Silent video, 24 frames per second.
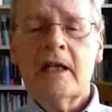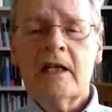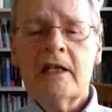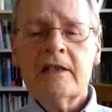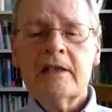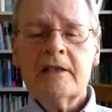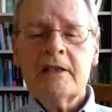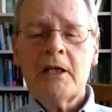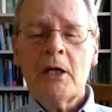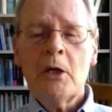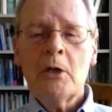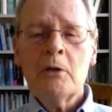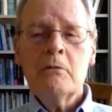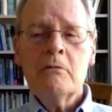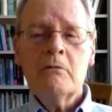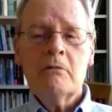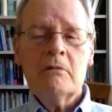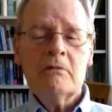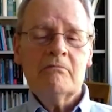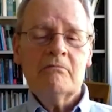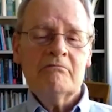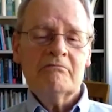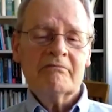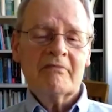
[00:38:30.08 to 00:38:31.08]

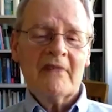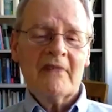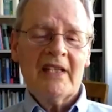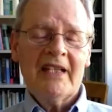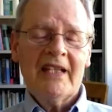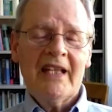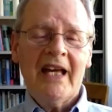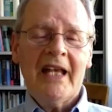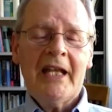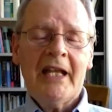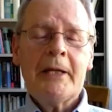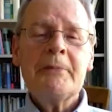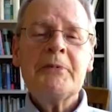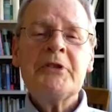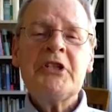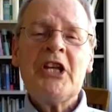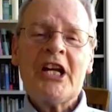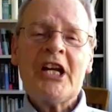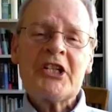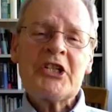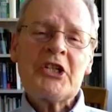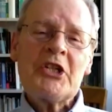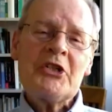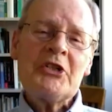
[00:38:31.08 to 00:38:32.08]
So, an
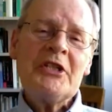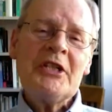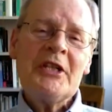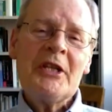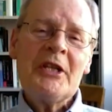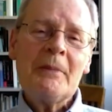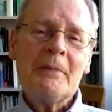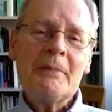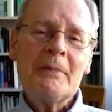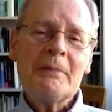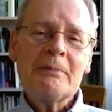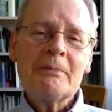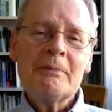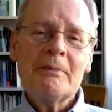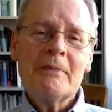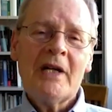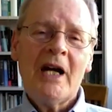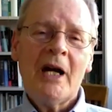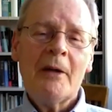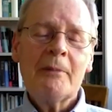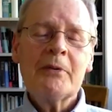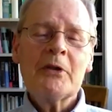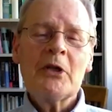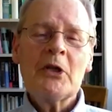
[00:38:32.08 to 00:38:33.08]
objection to the
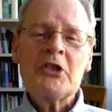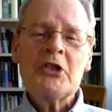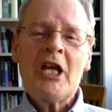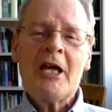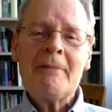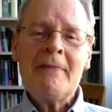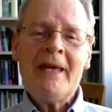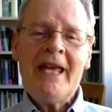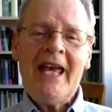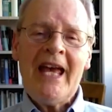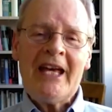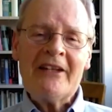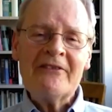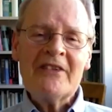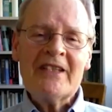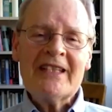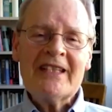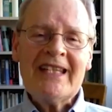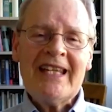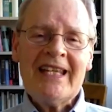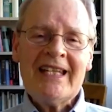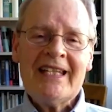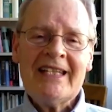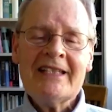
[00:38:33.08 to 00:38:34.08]
approach I'm
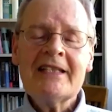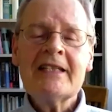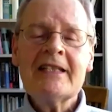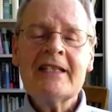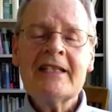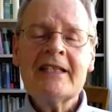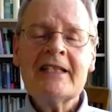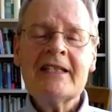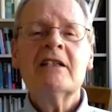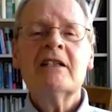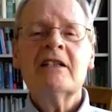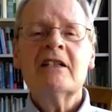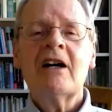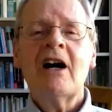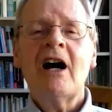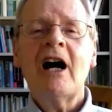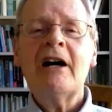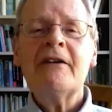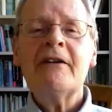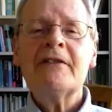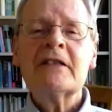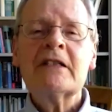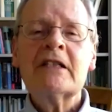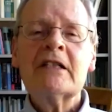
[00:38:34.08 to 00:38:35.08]
advocating that
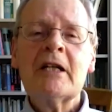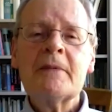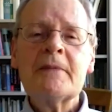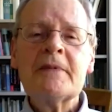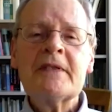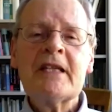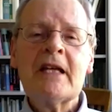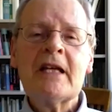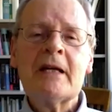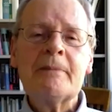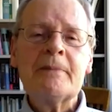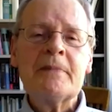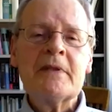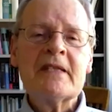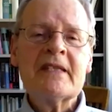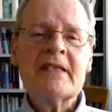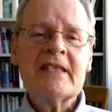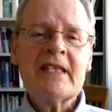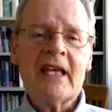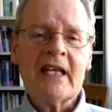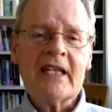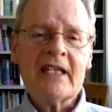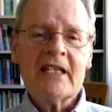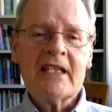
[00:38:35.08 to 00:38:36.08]
often comes up is
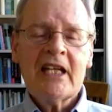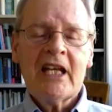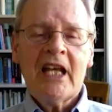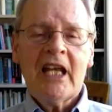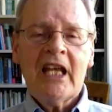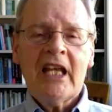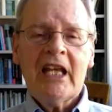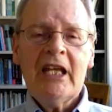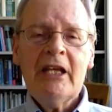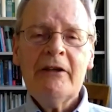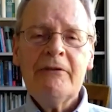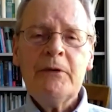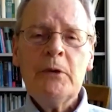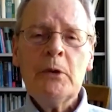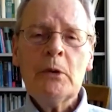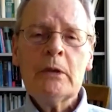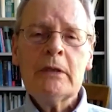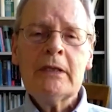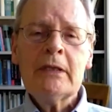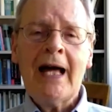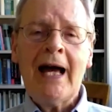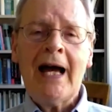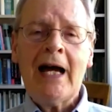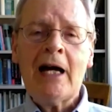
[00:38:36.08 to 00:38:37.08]
that if you
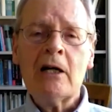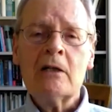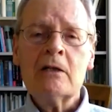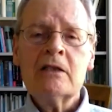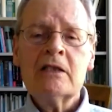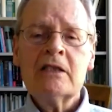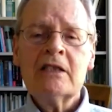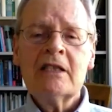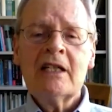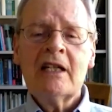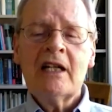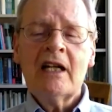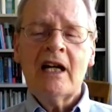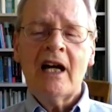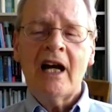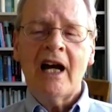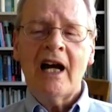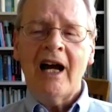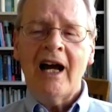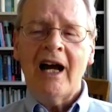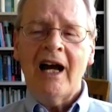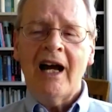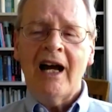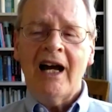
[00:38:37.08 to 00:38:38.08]
allow
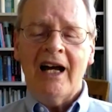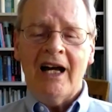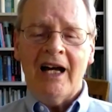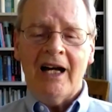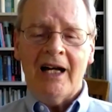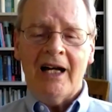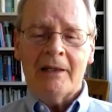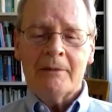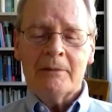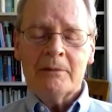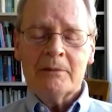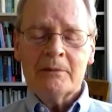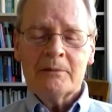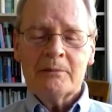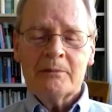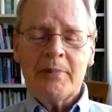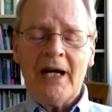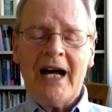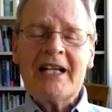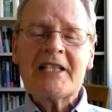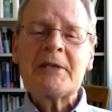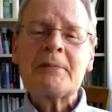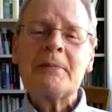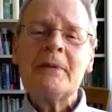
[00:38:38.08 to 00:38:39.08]

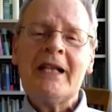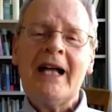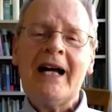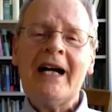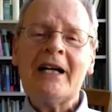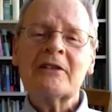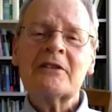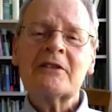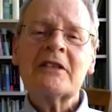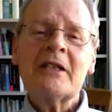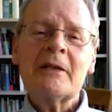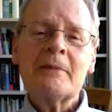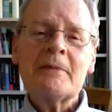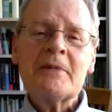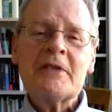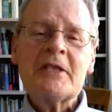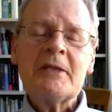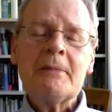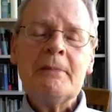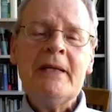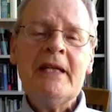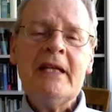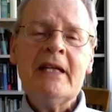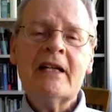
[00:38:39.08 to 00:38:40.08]
possible outcomes to
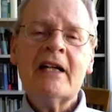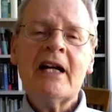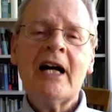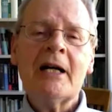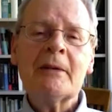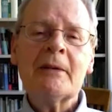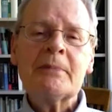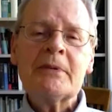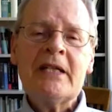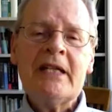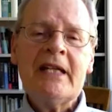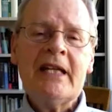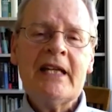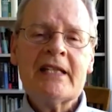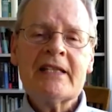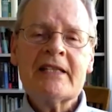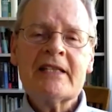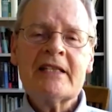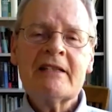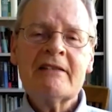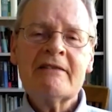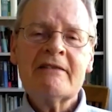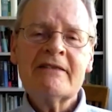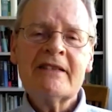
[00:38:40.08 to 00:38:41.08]
be
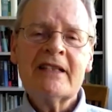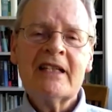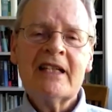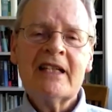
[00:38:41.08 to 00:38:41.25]
comprehensive,